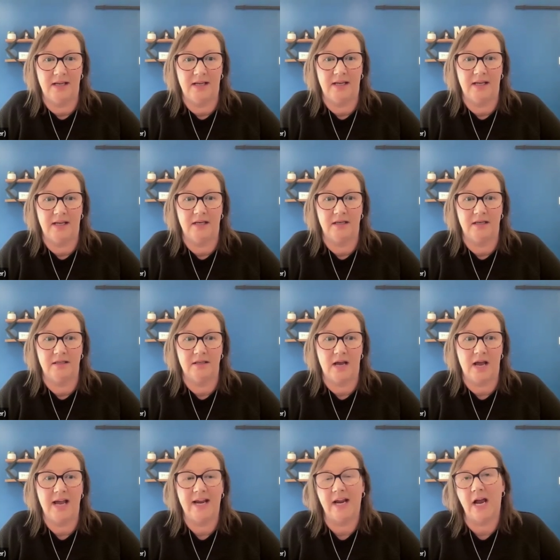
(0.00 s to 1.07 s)
And
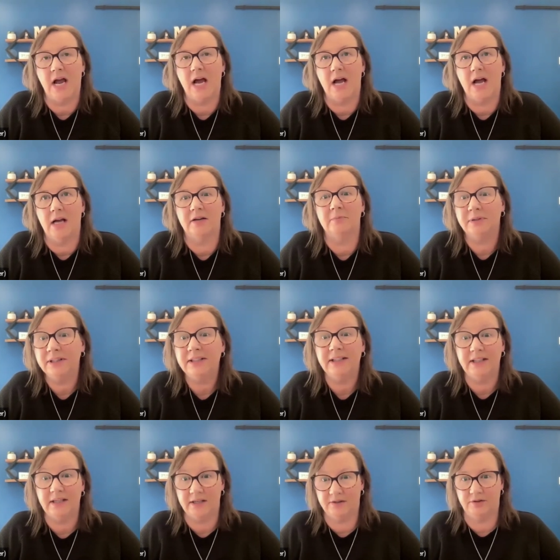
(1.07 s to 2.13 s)
I
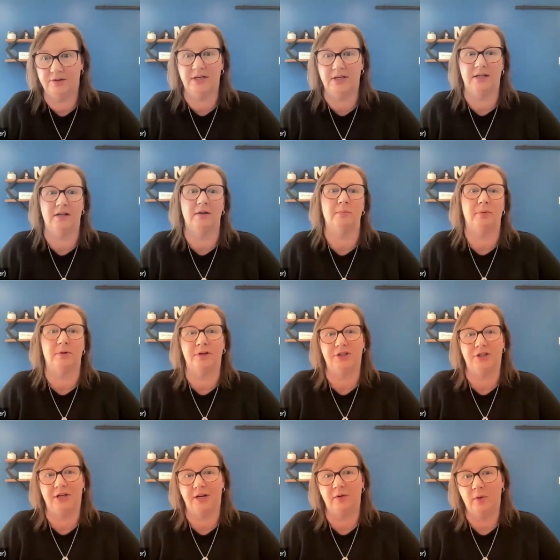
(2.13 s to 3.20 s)
completely understand and
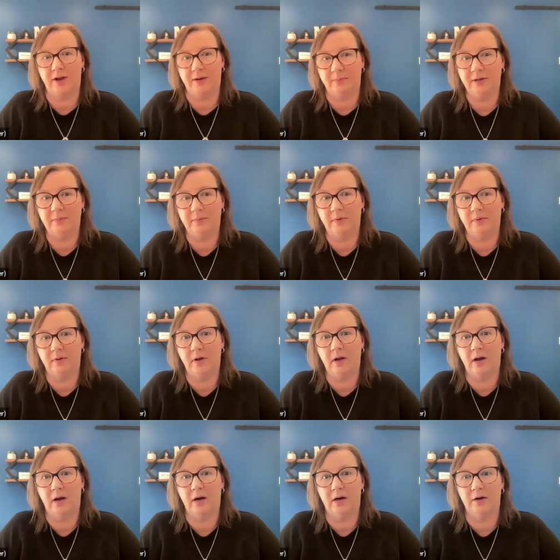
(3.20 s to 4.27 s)
appreciate why people
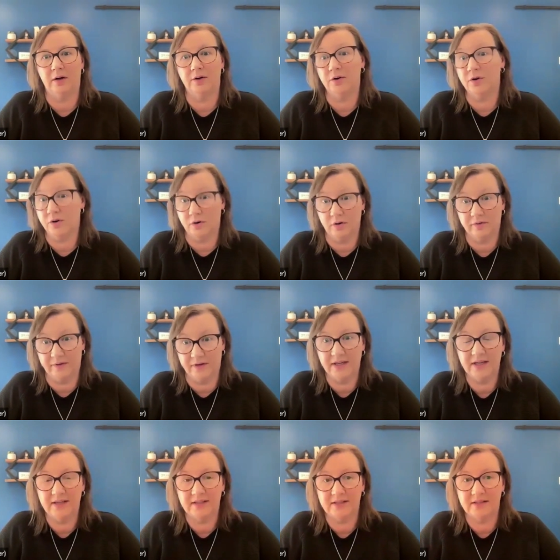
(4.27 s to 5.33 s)
are
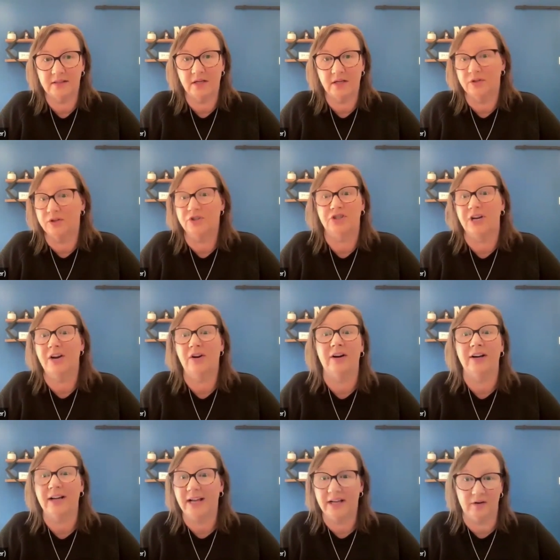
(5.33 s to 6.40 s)
nervous to share
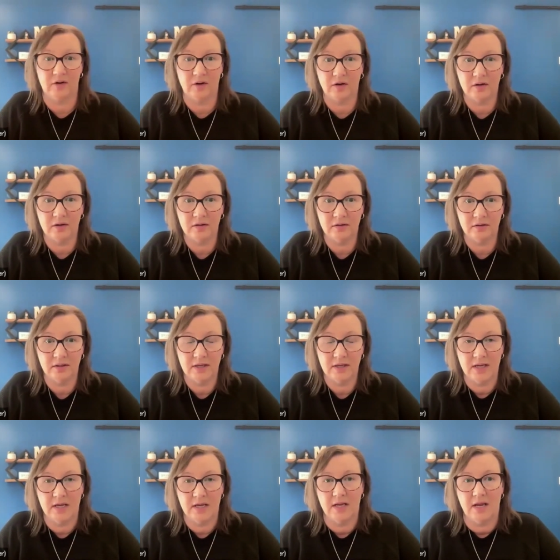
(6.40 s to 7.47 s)
it at all.
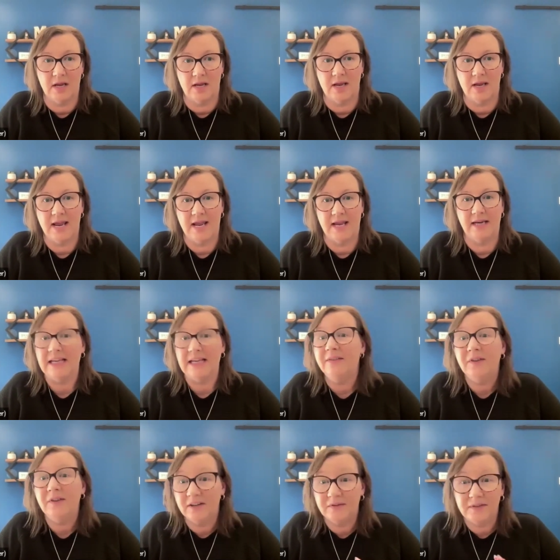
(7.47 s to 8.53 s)
And
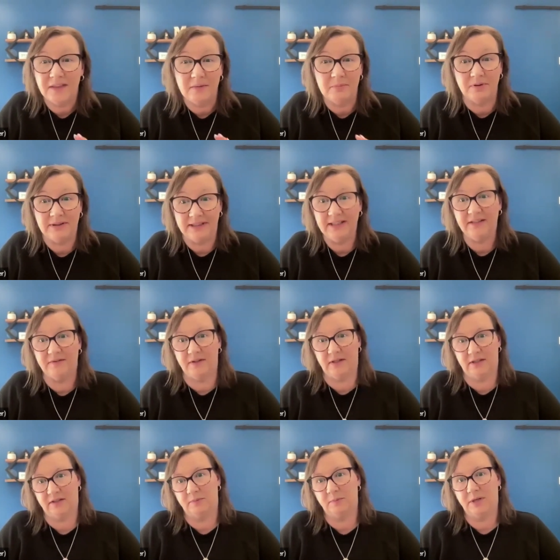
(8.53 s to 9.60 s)
even if they believe
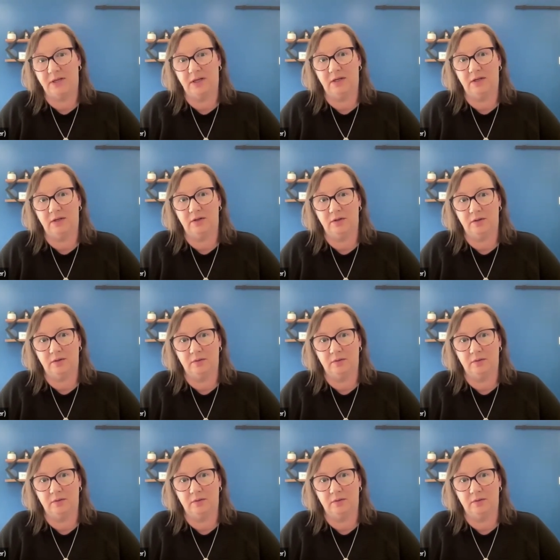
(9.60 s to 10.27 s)
that it's being